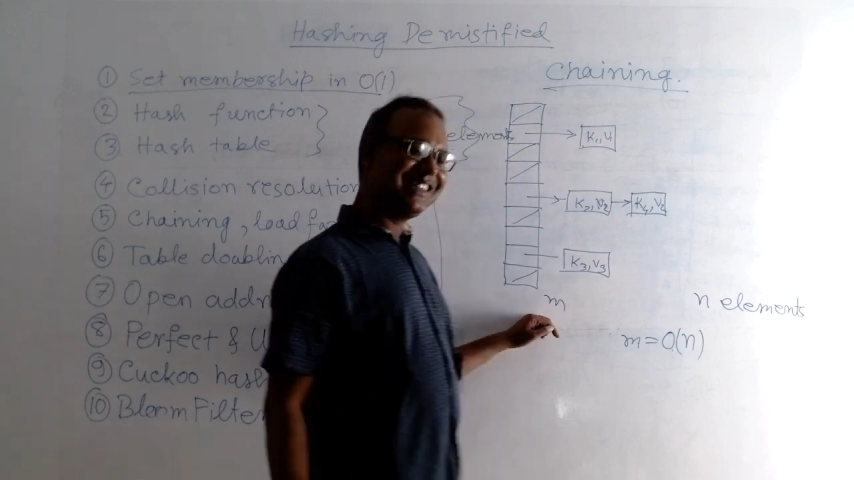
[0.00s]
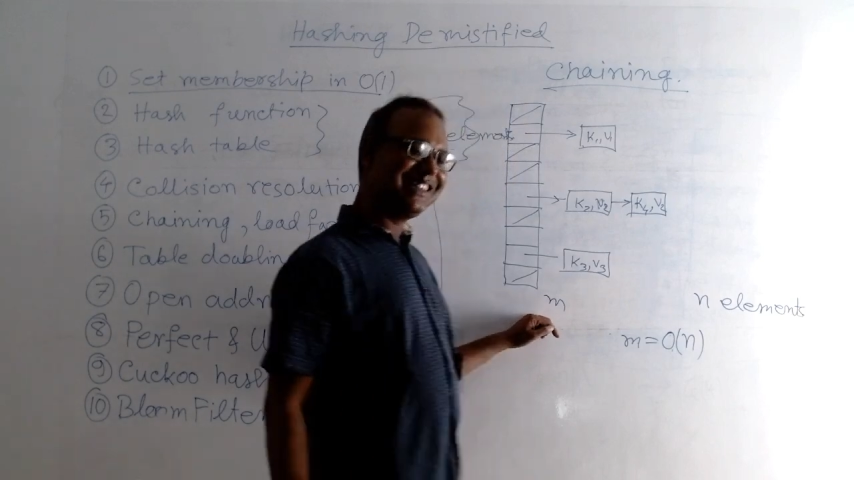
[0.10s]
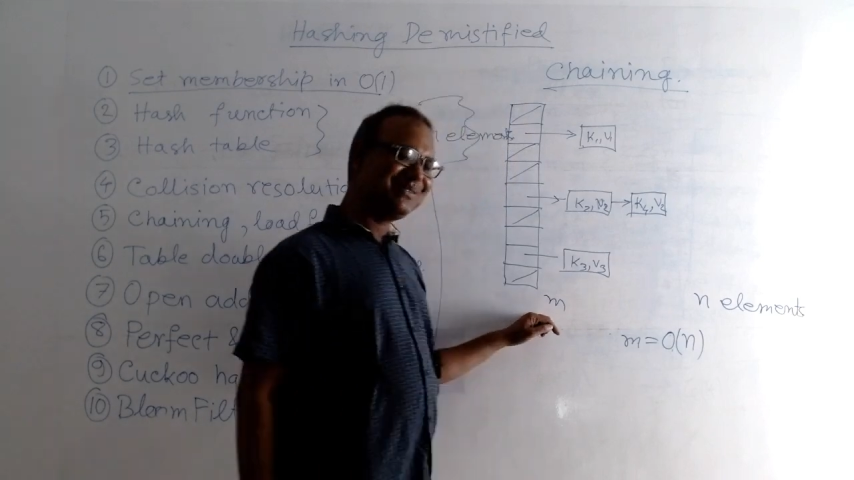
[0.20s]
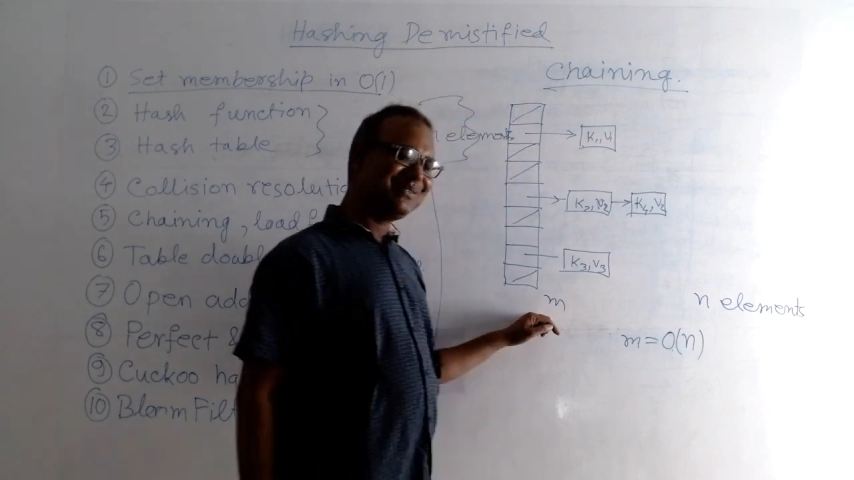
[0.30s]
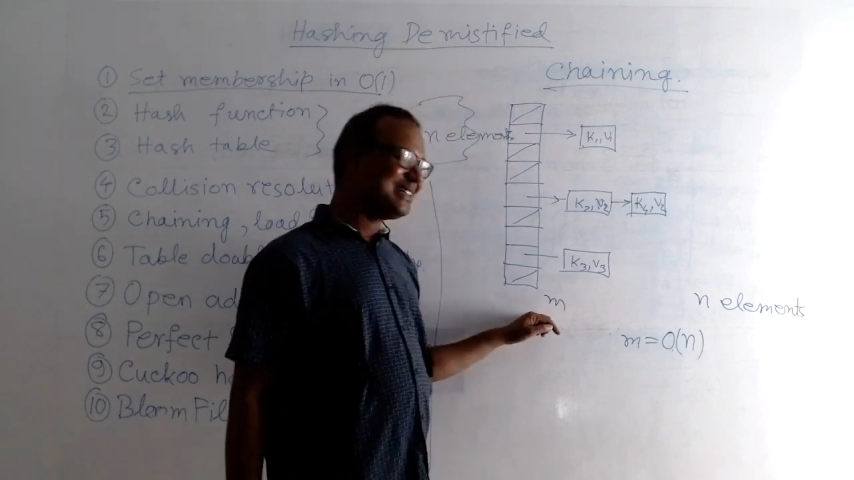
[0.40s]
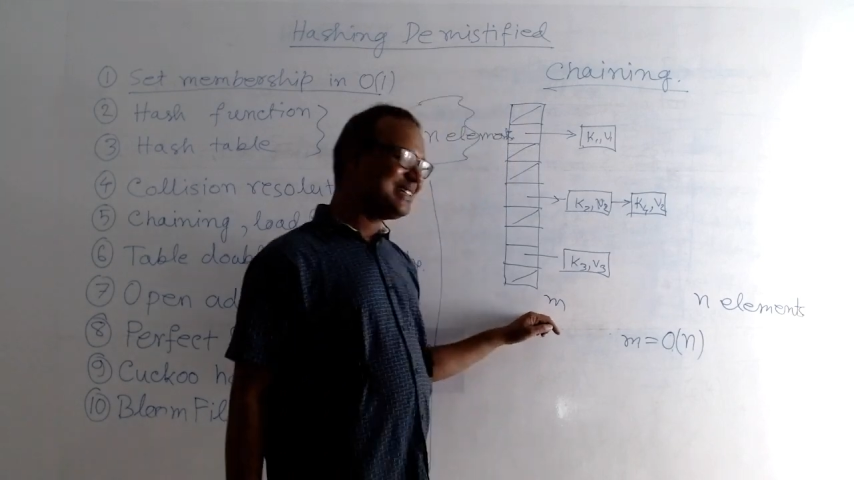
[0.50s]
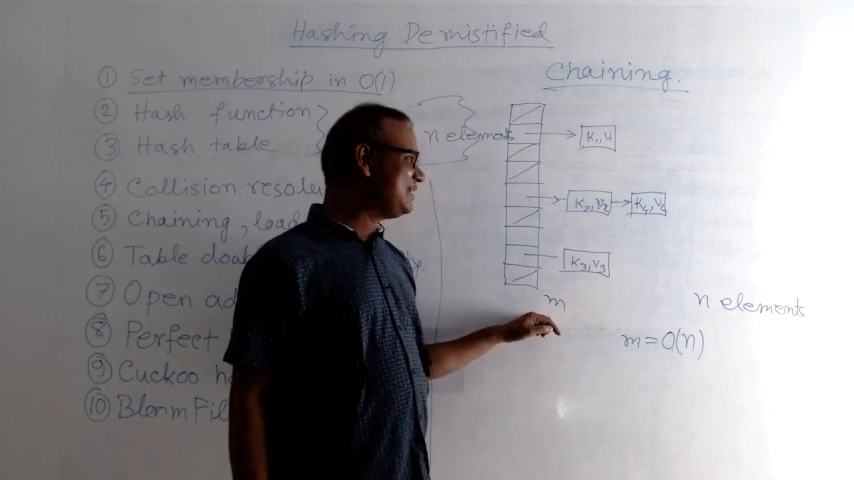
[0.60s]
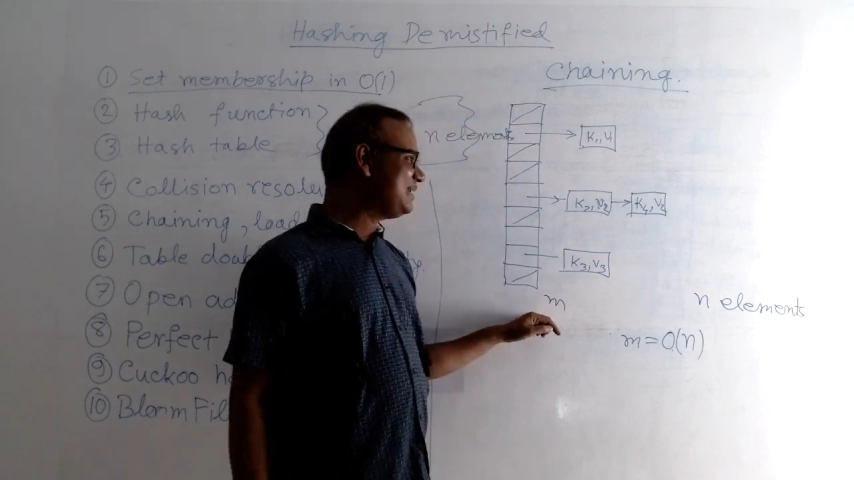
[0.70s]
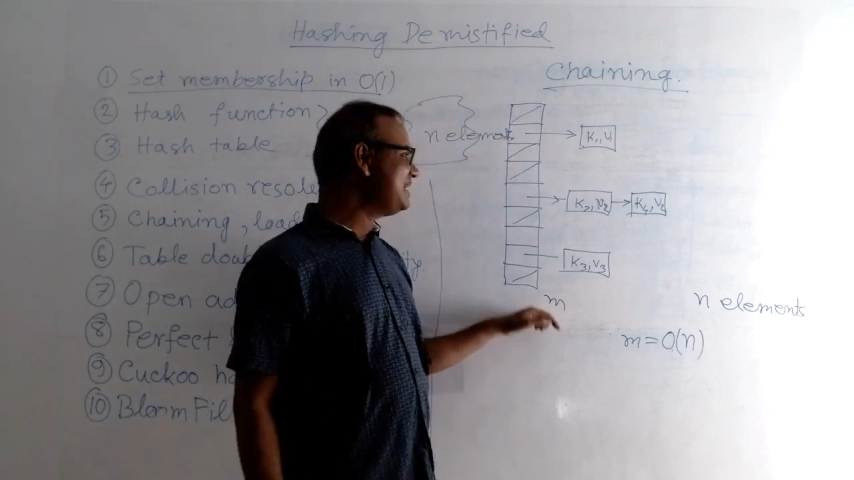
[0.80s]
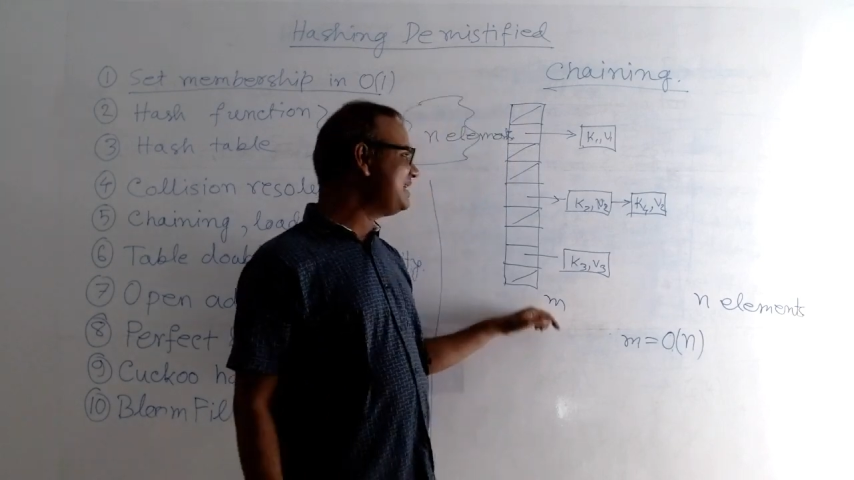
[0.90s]
table?
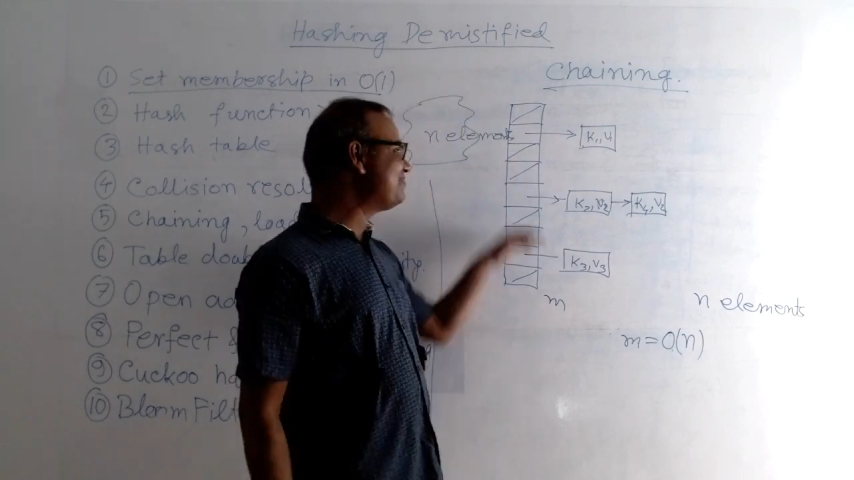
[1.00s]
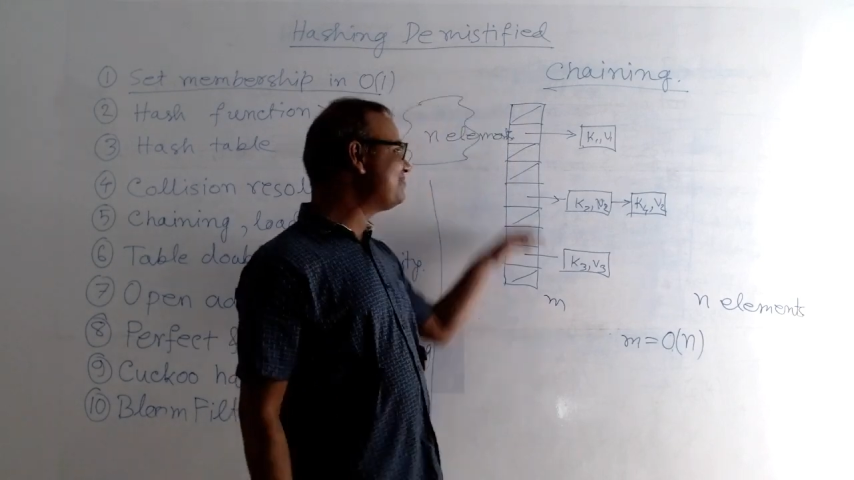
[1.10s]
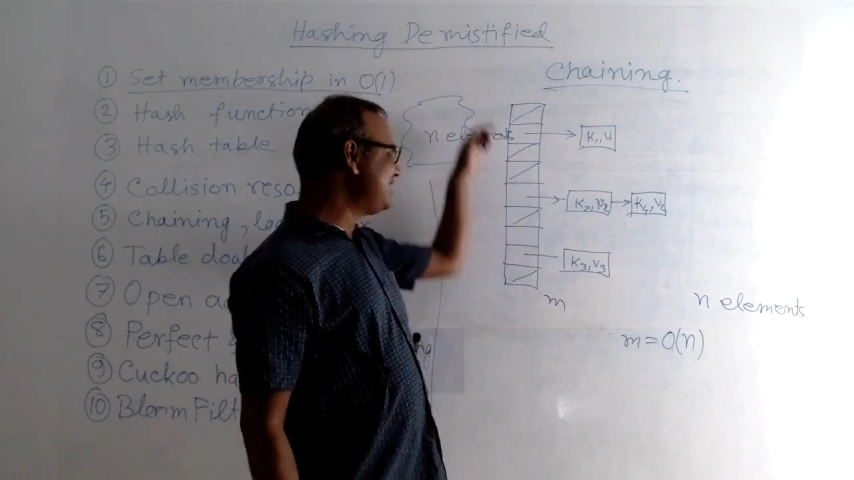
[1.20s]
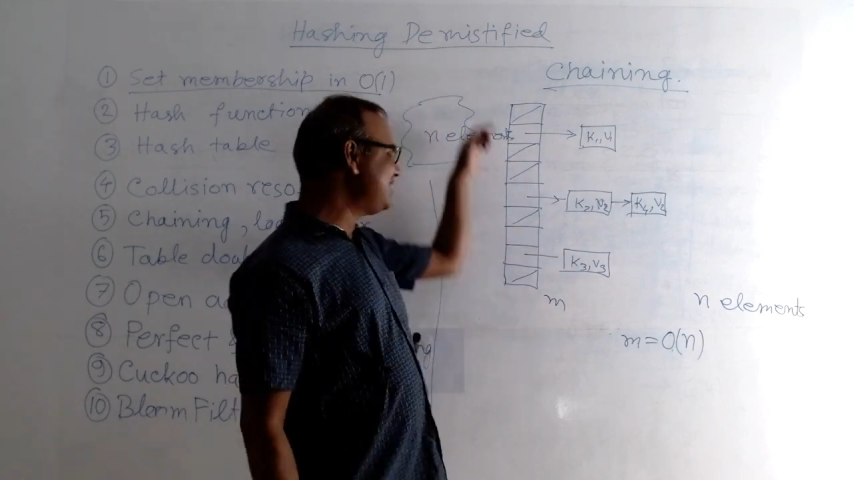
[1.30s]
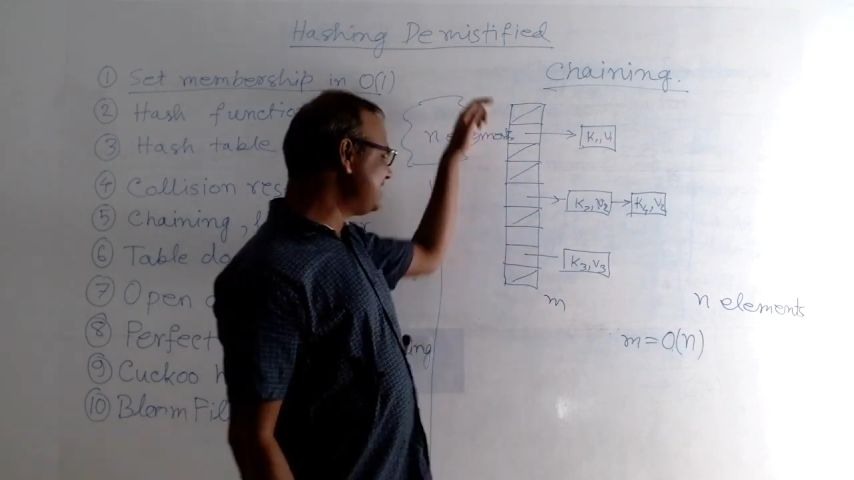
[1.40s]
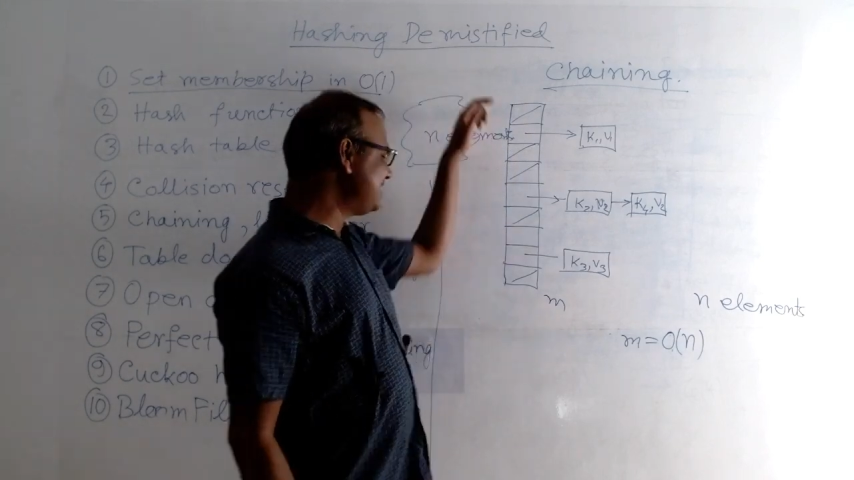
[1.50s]
If we increase this,